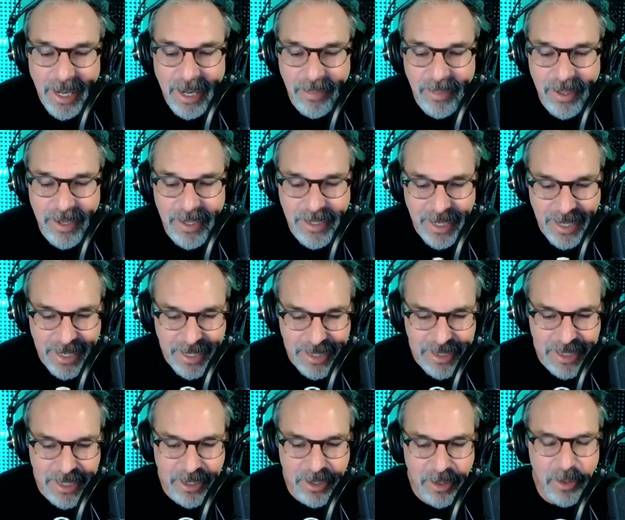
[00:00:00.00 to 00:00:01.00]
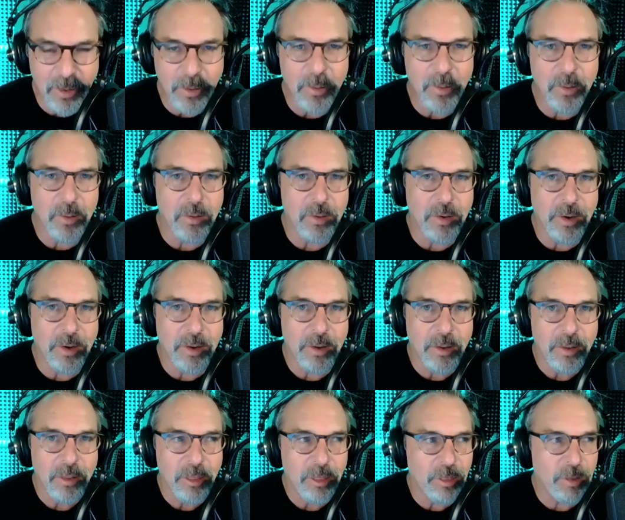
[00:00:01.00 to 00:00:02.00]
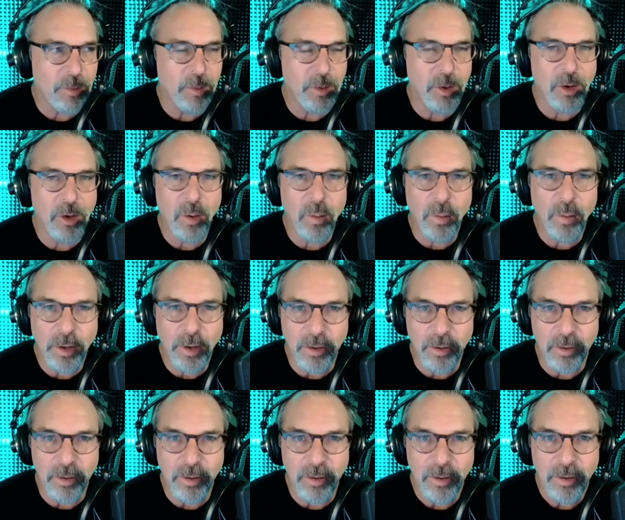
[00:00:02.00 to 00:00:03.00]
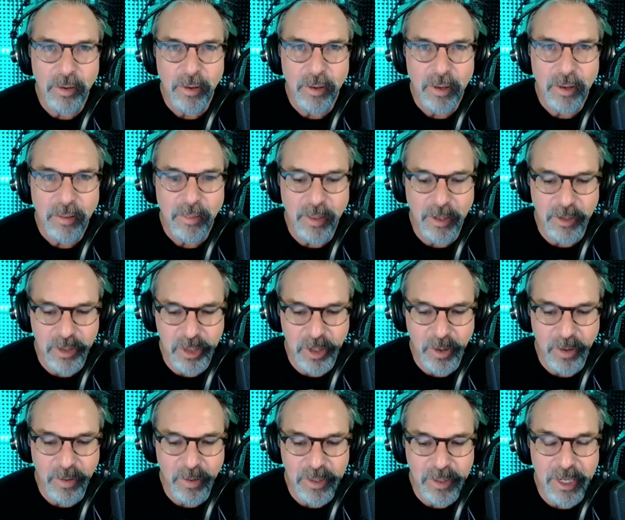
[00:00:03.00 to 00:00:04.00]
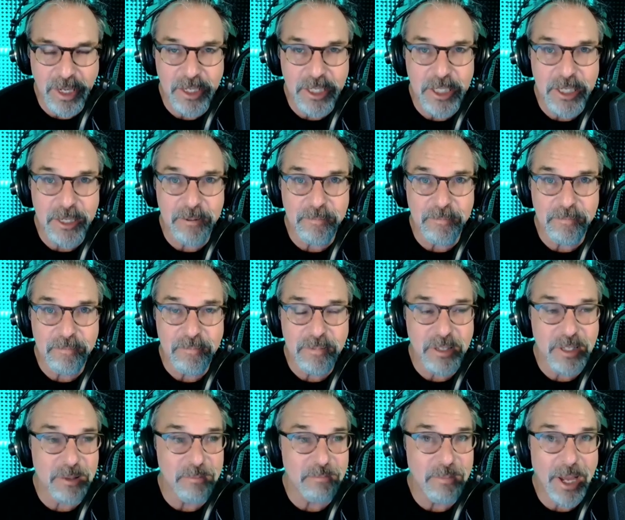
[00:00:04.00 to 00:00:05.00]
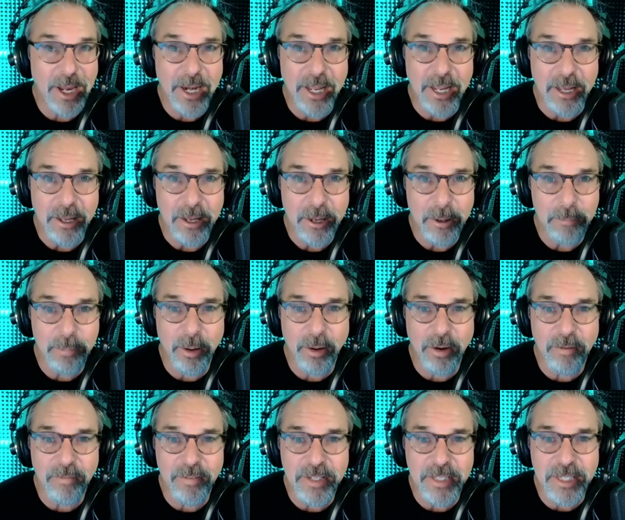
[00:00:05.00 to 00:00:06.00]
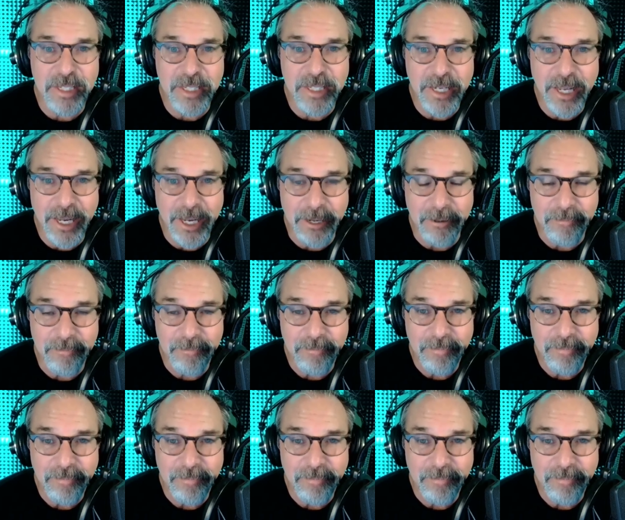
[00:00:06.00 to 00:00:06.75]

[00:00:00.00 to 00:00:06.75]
And then Taskin learned through a lawyer that Charles left him some money, a part of his estate.